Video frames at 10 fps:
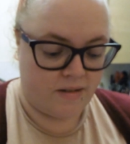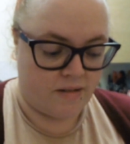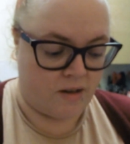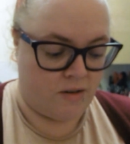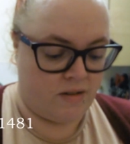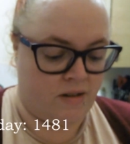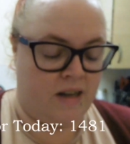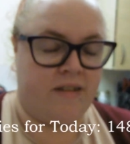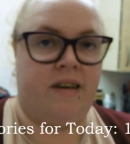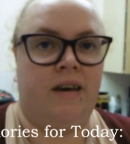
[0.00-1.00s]
So the
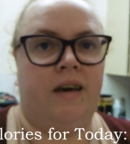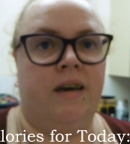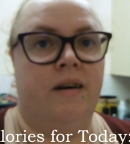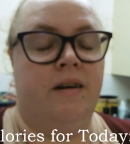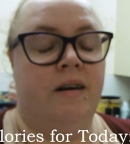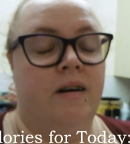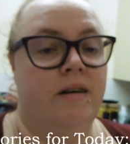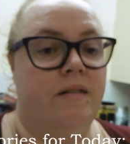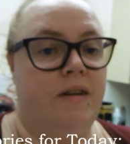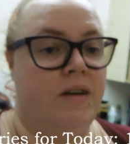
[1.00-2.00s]
latte
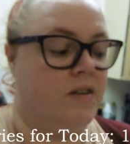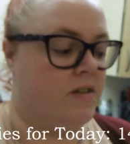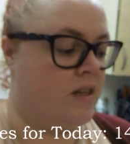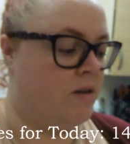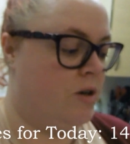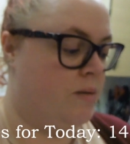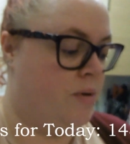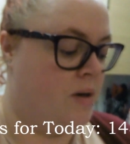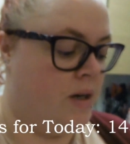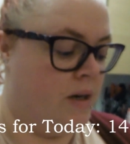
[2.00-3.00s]
flavoured skinny whip,
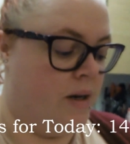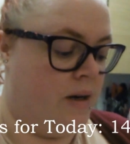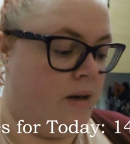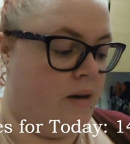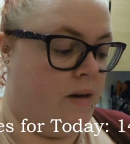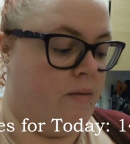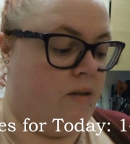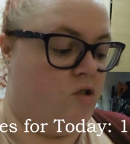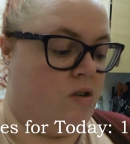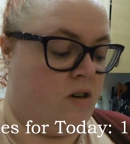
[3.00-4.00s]

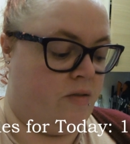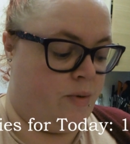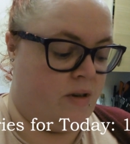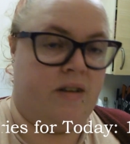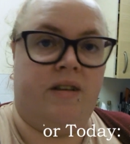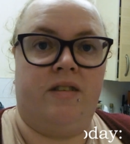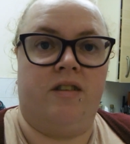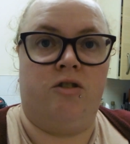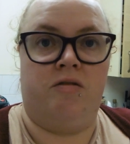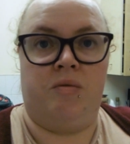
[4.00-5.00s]
which I've put in as a
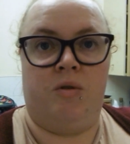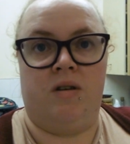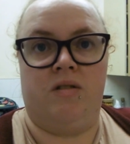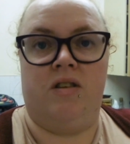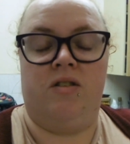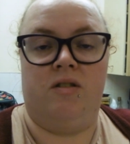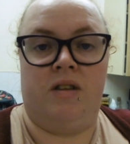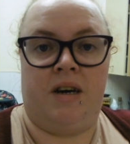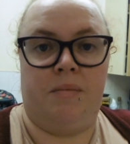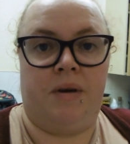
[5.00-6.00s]
toffee one because it's not on
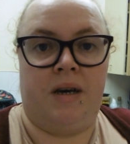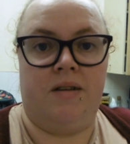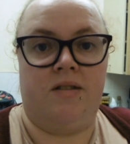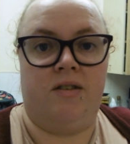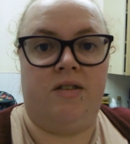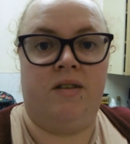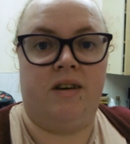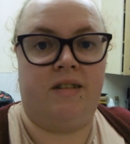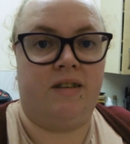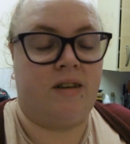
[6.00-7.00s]
the app yet. So it's
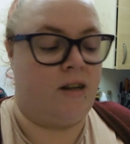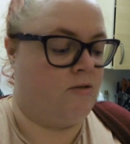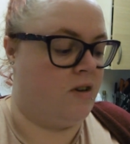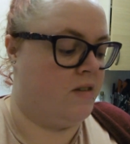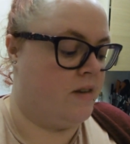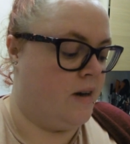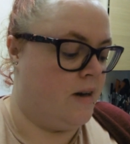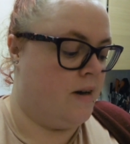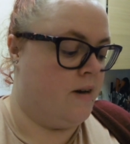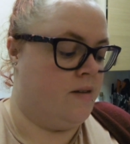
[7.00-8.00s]
96 calories.
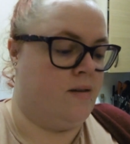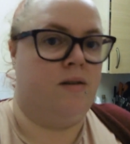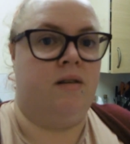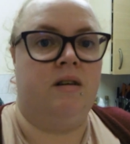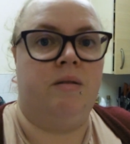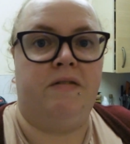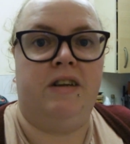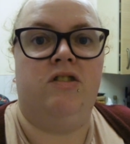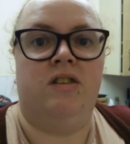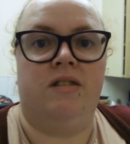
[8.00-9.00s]
So I'm going to
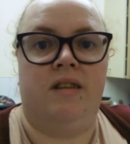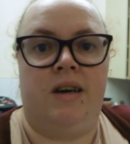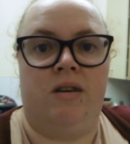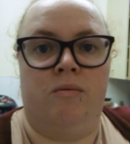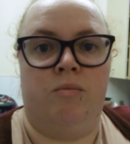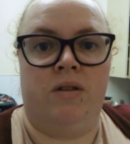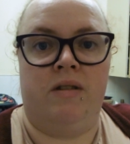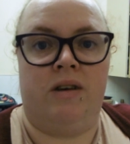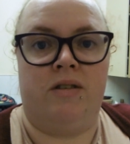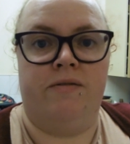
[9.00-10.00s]
finish in today on
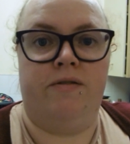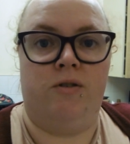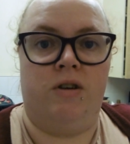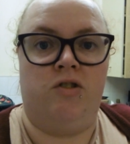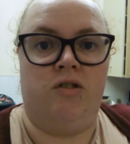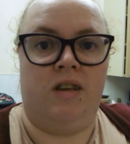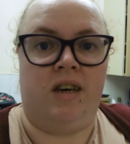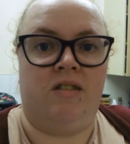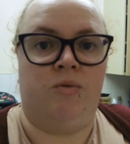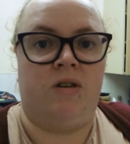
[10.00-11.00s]

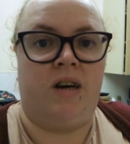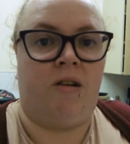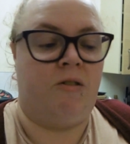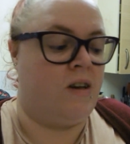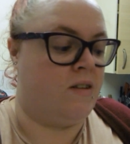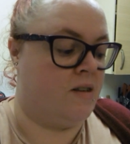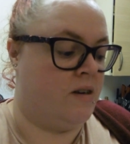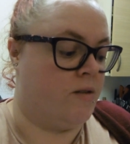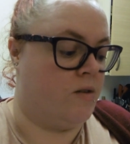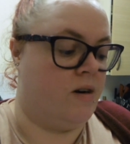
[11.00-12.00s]
1,481 calories.
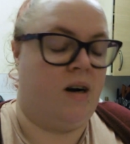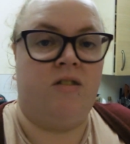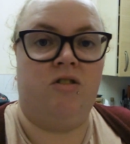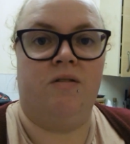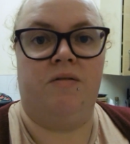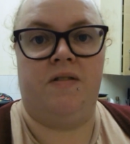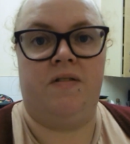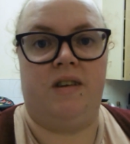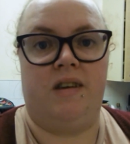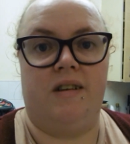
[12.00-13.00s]
I've got
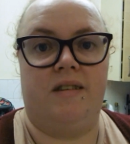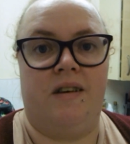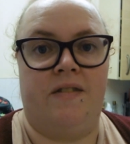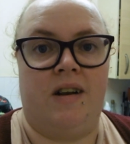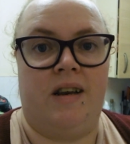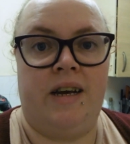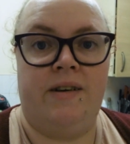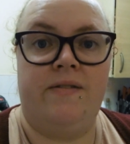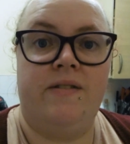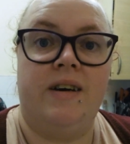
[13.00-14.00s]
157 left.